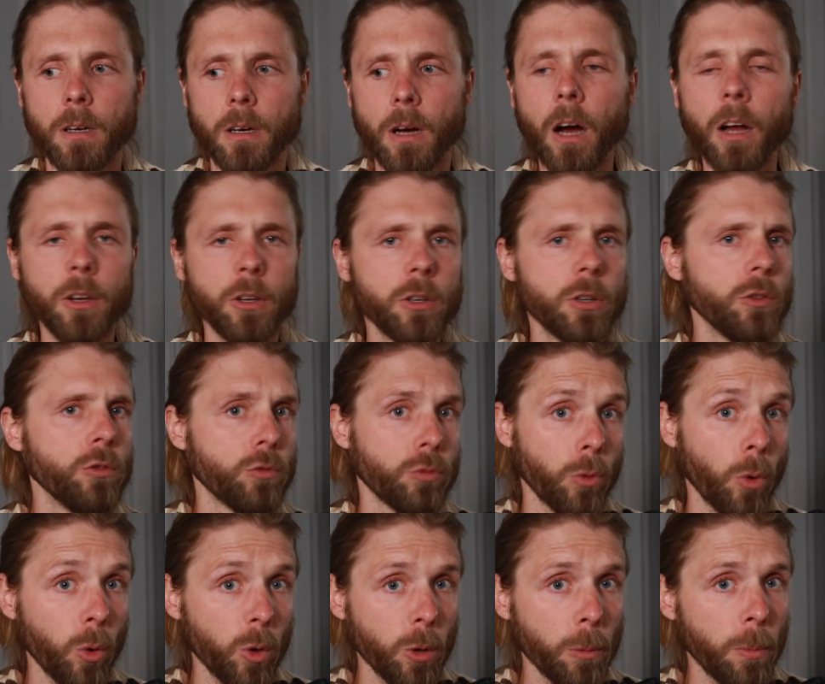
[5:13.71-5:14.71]

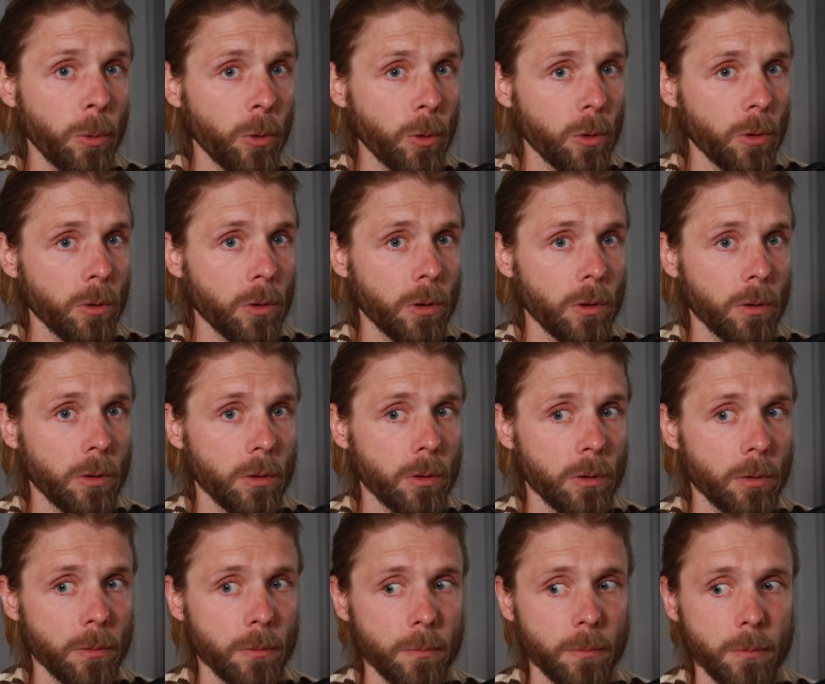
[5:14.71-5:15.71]
uncontrollable
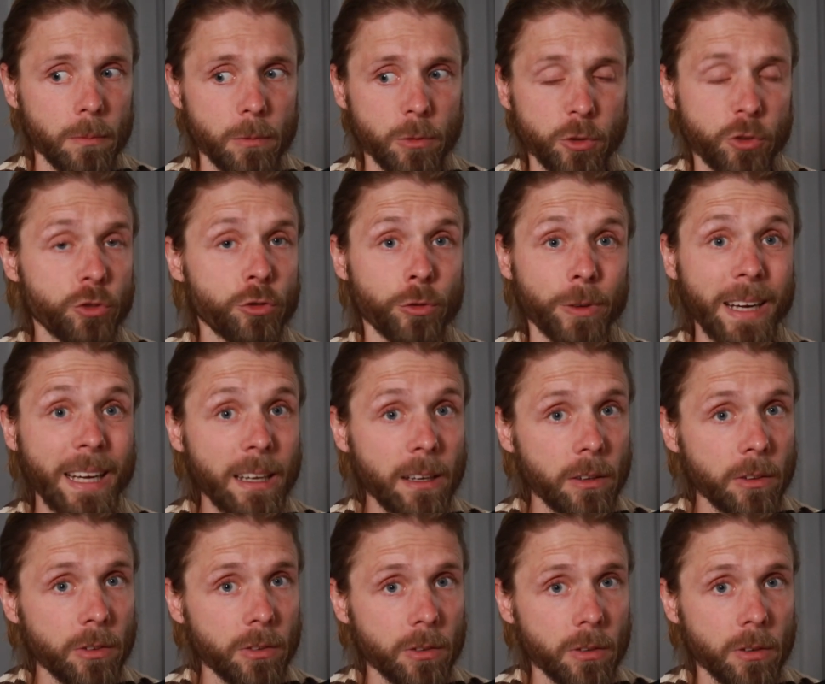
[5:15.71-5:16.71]

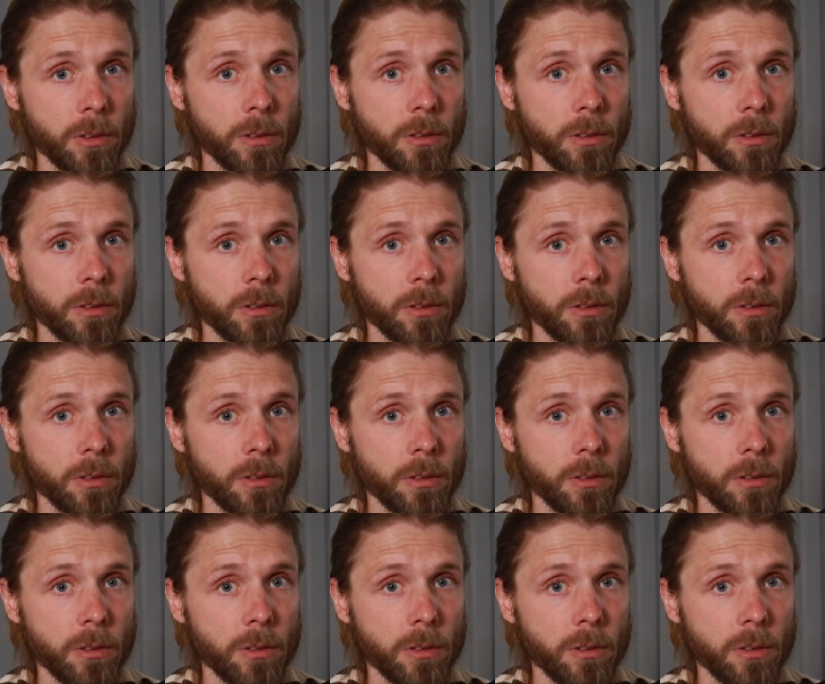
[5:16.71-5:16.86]
strings